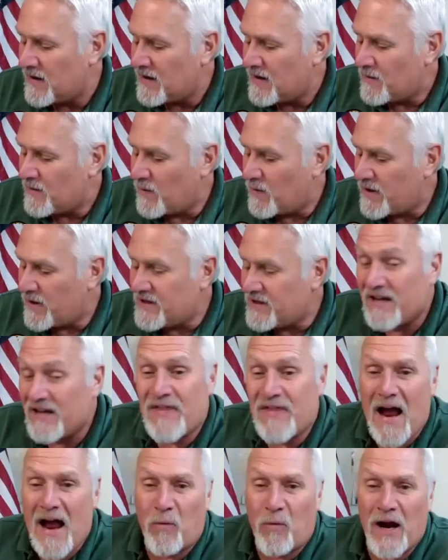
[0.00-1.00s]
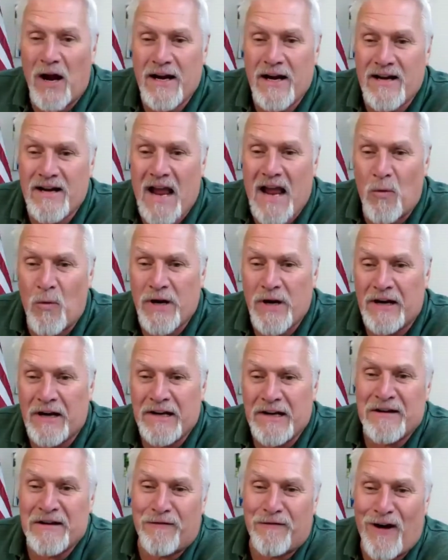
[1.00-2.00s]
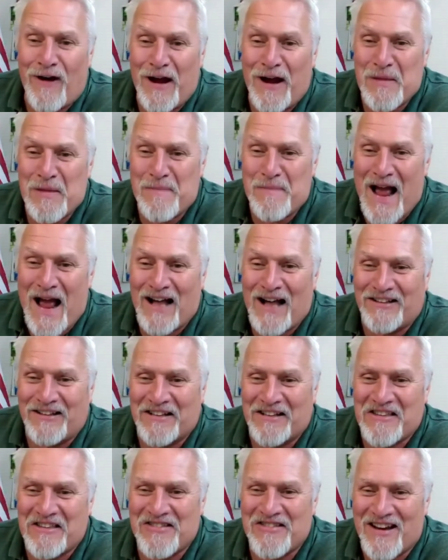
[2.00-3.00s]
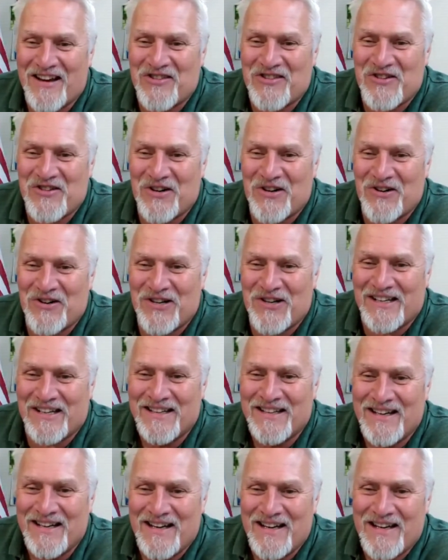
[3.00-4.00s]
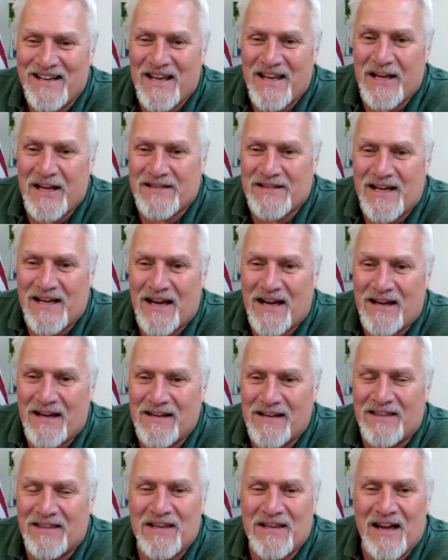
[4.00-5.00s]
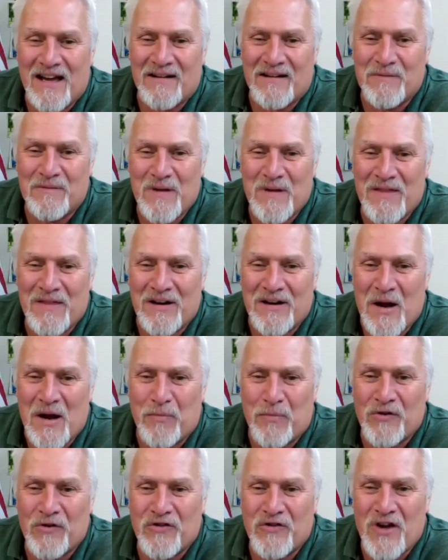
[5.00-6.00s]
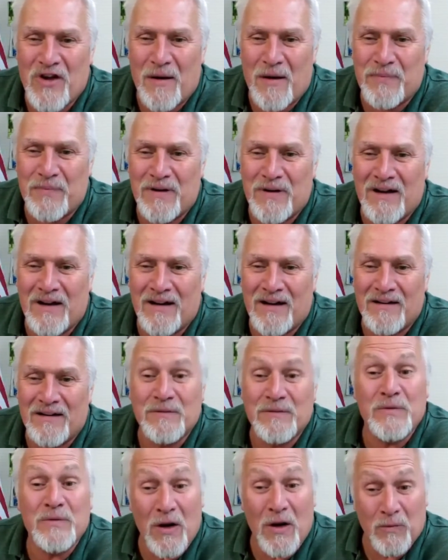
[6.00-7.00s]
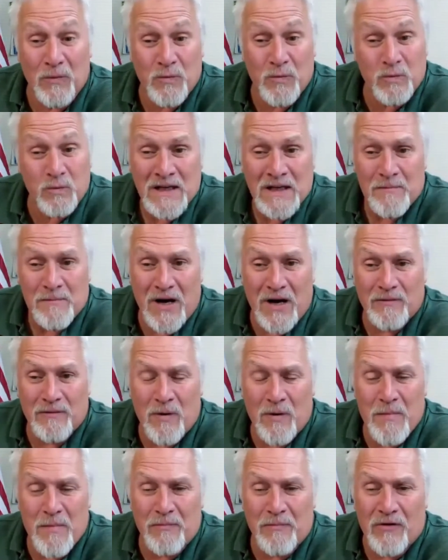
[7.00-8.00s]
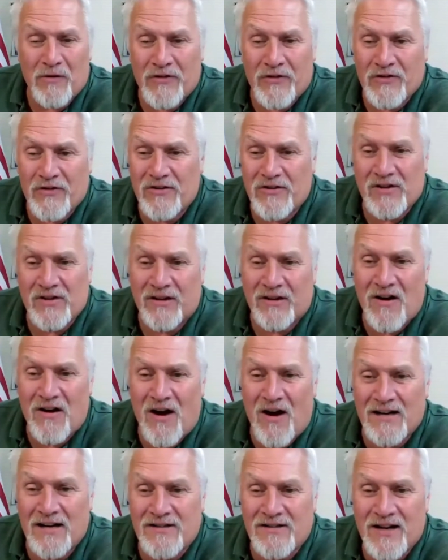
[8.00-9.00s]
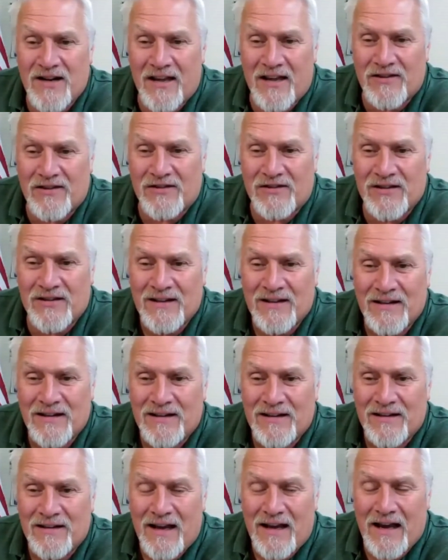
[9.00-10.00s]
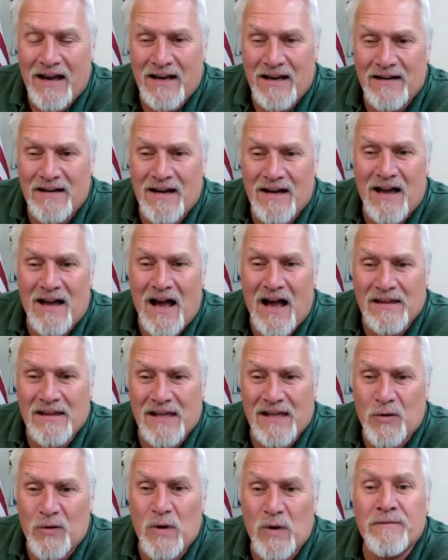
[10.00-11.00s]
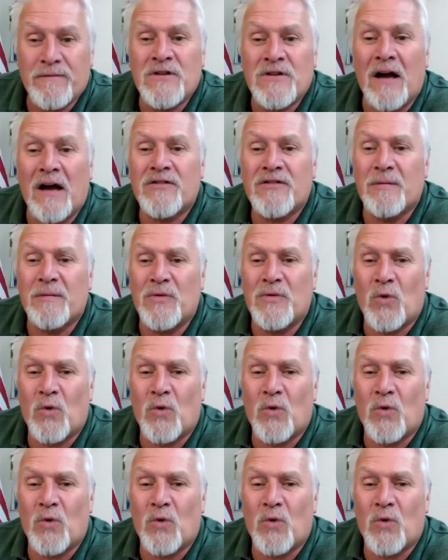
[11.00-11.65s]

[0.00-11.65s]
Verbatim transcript: we did that right. Now we need to find the balance next year to get uh, get the uh, the numbers up. Uh, you know, but remember this isn't a contest, and uh, I think we've done some